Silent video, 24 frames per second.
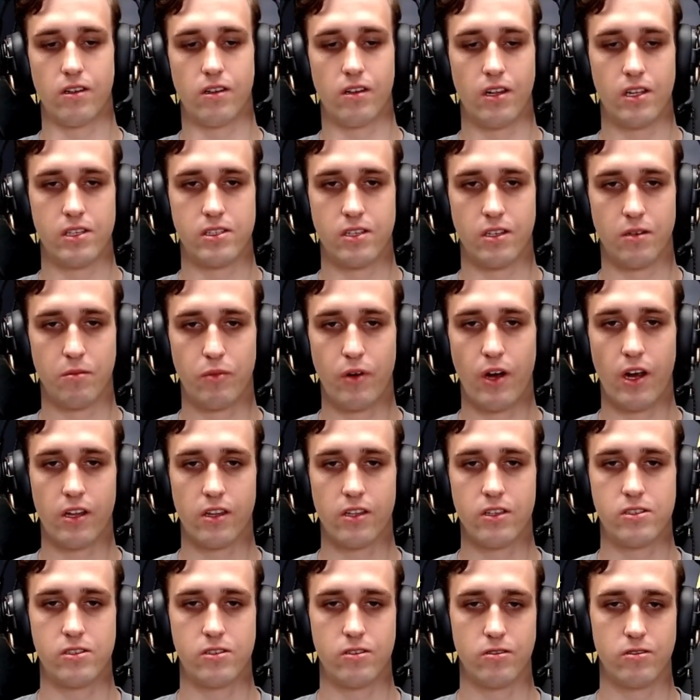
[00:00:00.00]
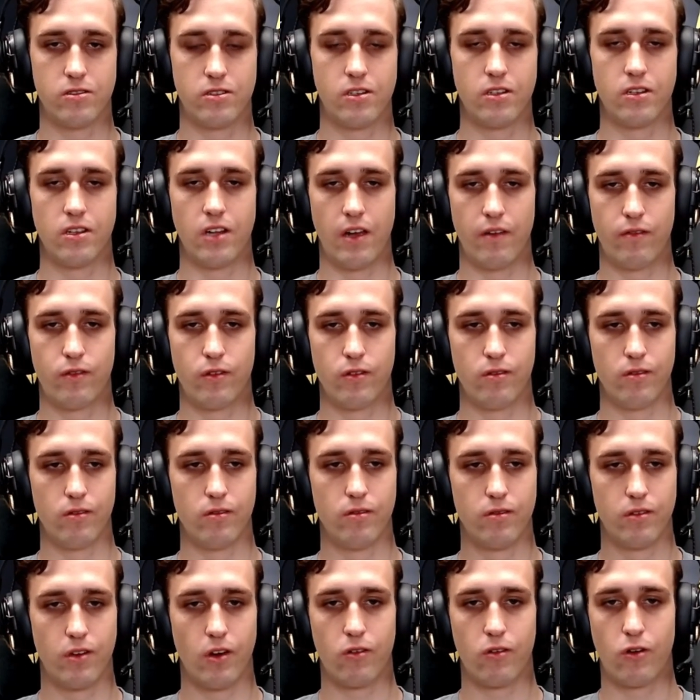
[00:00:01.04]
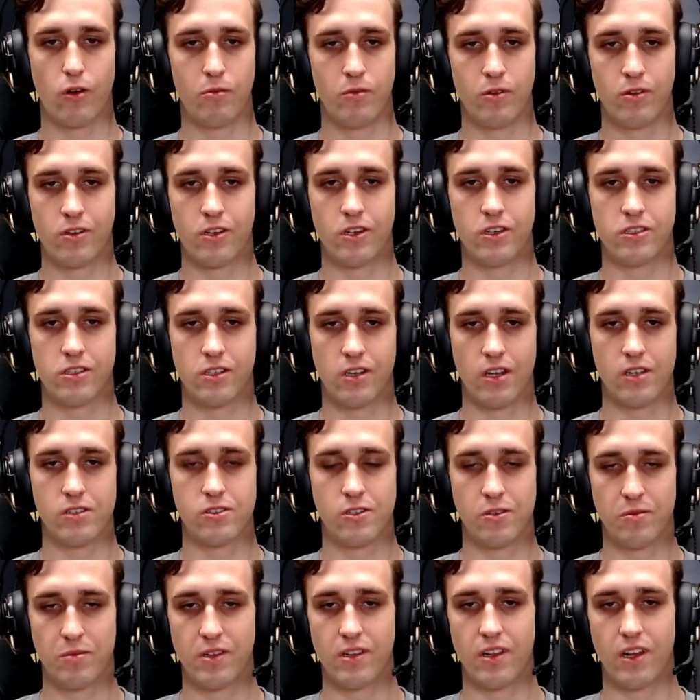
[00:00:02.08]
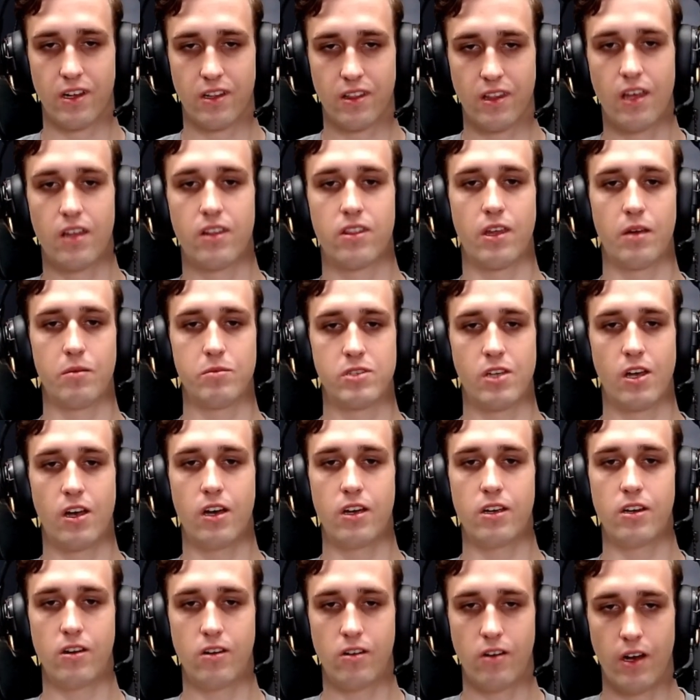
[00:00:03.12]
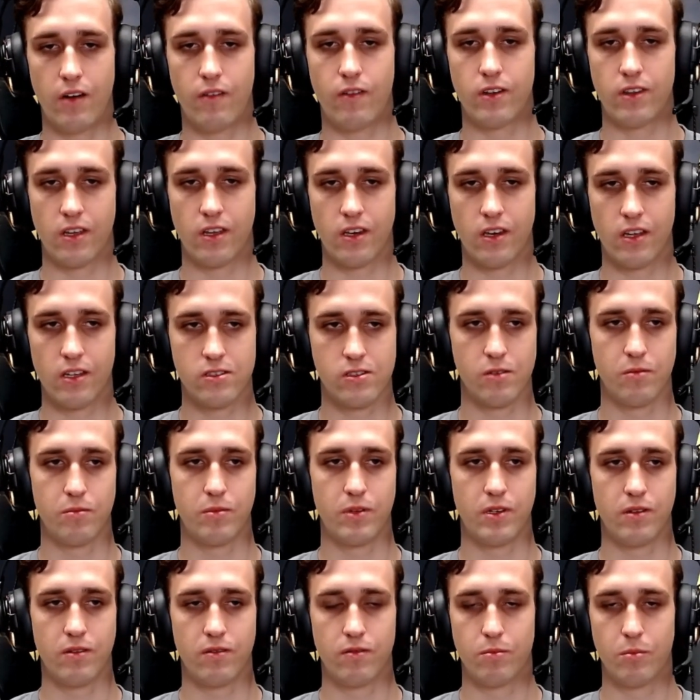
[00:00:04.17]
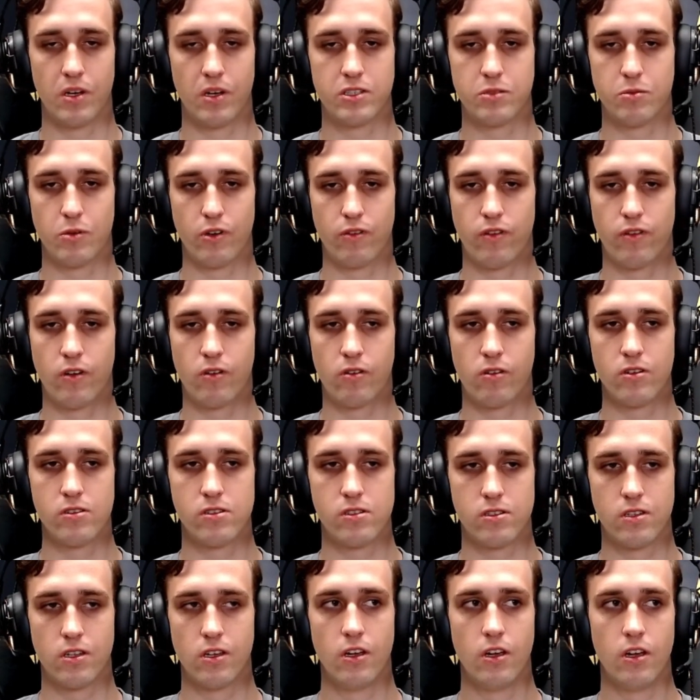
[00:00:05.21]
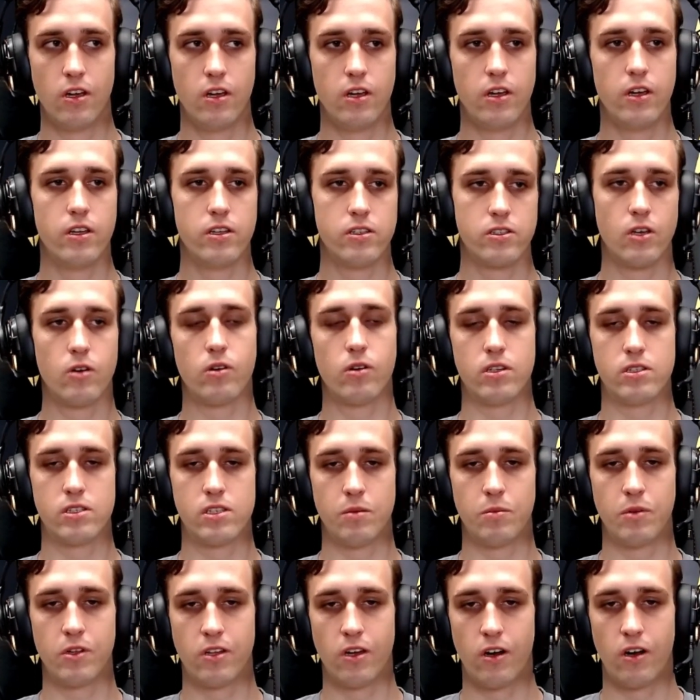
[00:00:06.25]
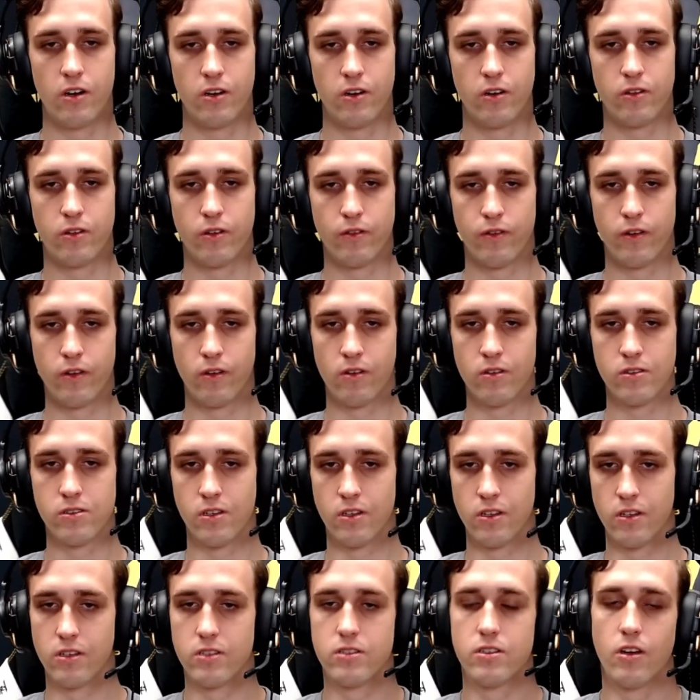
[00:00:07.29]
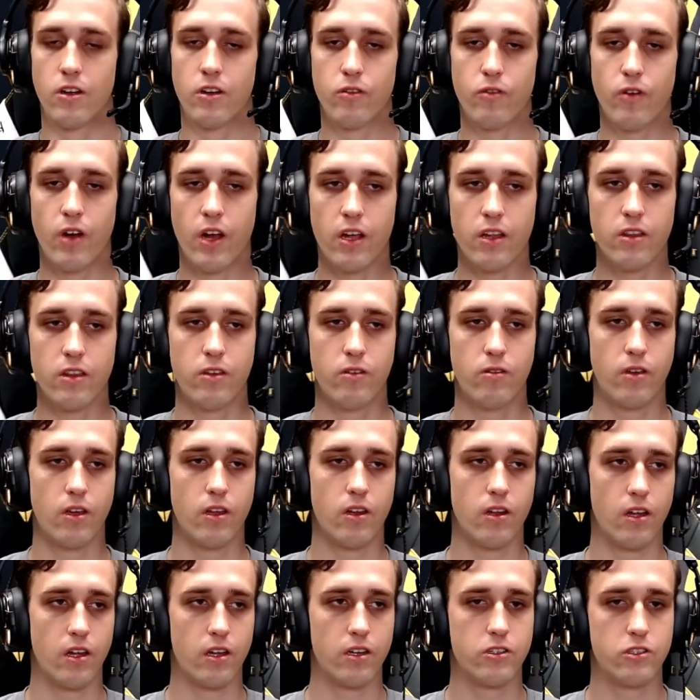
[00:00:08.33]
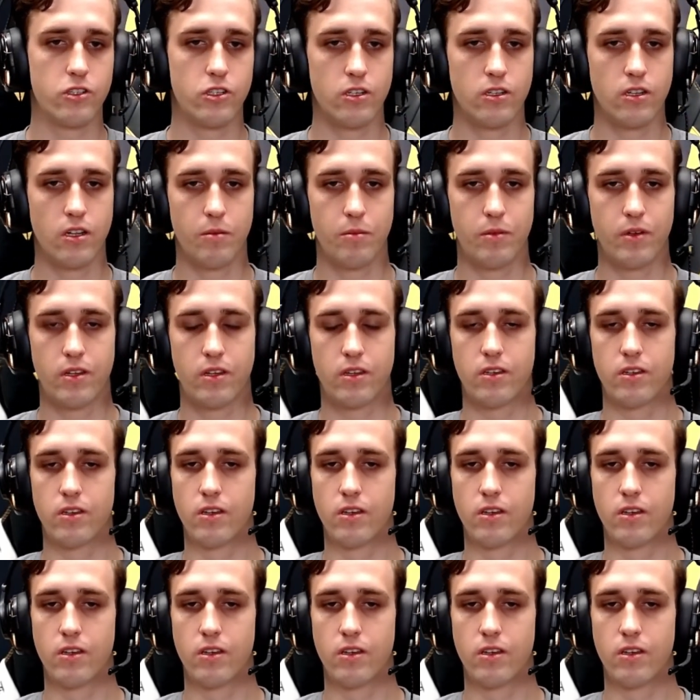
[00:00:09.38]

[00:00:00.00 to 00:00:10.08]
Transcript: let's say, in practice you still have to, your communication has to be like 10 times higher, everything needs to be much more focused, so it's a bit harder to focus on this. On ranked you can like chill a bit.